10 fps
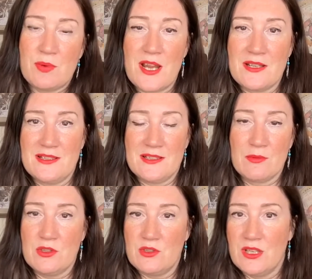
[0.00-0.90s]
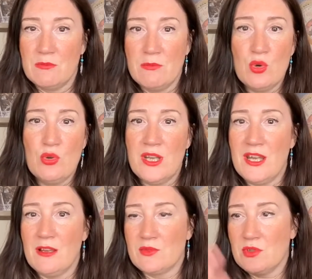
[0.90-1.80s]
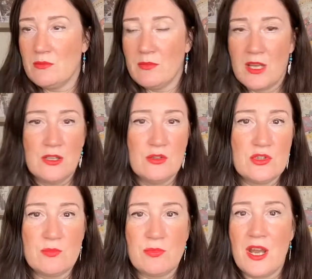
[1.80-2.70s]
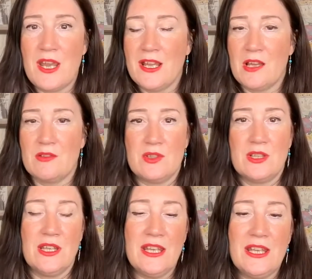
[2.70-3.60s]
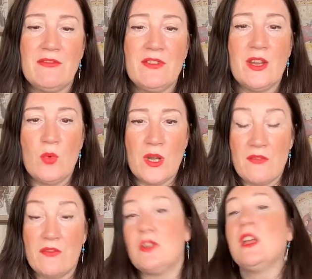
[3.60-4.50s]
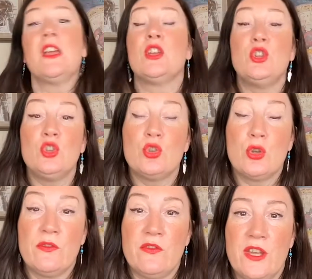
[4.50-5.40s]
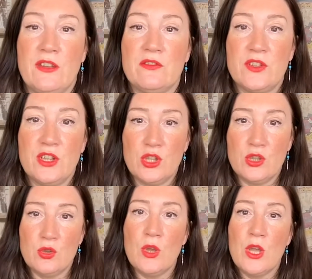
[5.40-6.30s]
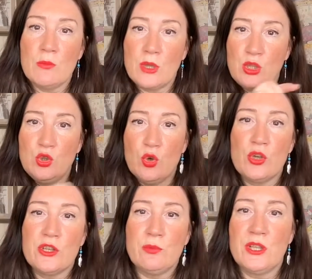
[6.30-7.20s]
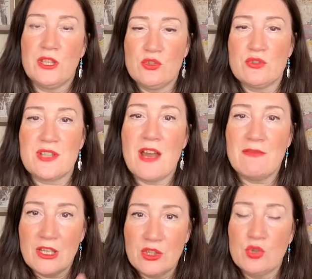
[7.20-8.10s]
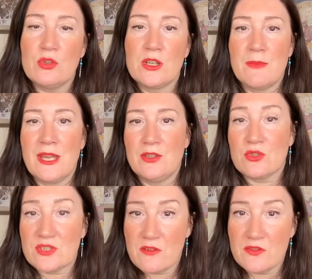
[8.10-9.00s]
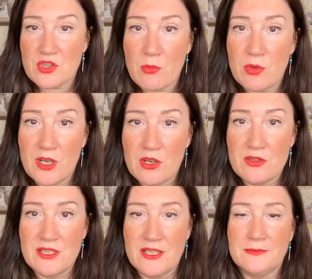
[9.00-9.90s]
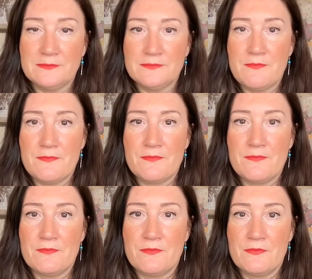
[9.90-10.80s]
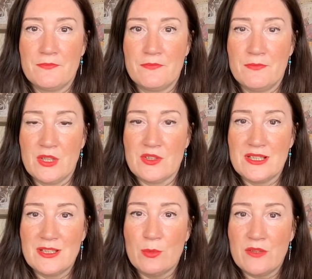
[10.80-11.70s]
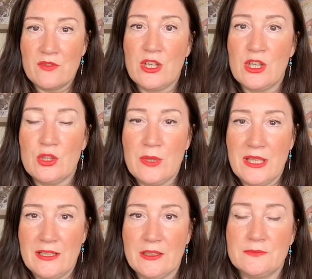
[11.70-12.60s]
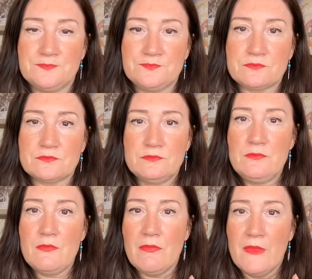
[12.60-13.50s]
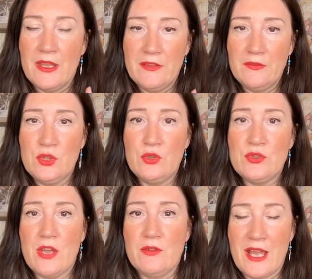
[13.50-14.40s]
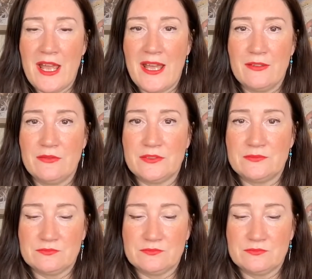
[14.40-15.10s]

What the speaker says: practice. I'm going to do it in the morning, I'll do it in my lunch break, I'll do it in the evening, whatever you can fit in for you. But you're going to put it in your diary and you're going to make yourself a top priority. Because a little bit of a clue here, if you don't have